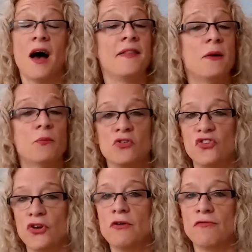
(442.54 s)
And then
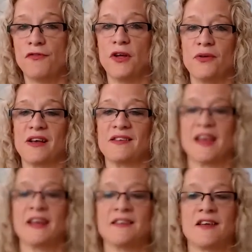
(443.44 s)
once you've reviewed it a
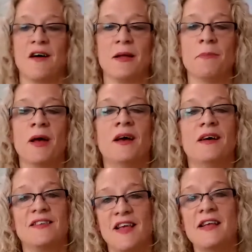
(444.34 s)
second time,
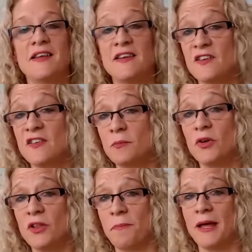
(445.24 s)
send it to some
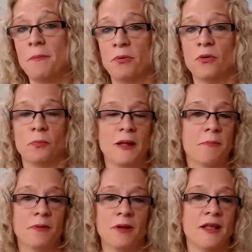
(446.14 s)
other people
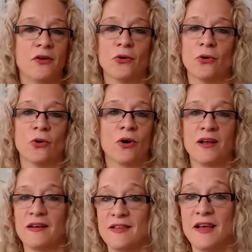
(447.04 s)
in your
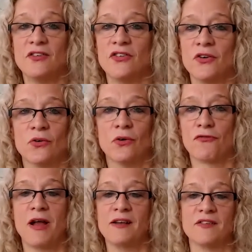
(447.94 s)
organisation or
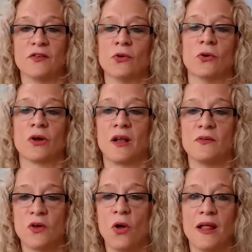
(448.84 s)
friends or
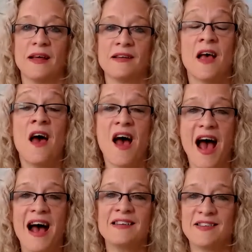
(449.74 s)
close colleagues.
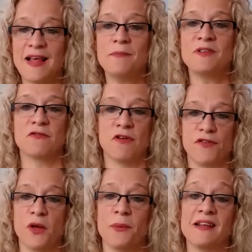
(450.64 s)
Ask them to
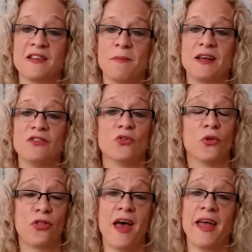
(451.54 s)
review it to make
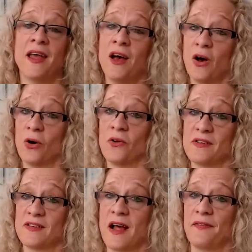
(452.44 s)
sure they
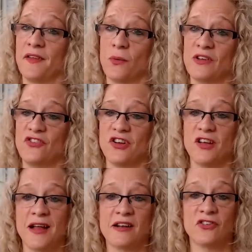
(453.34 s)
understand the question
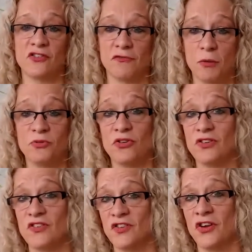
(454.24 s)
and answer
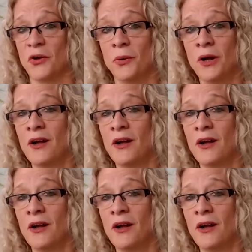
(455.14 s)
options too.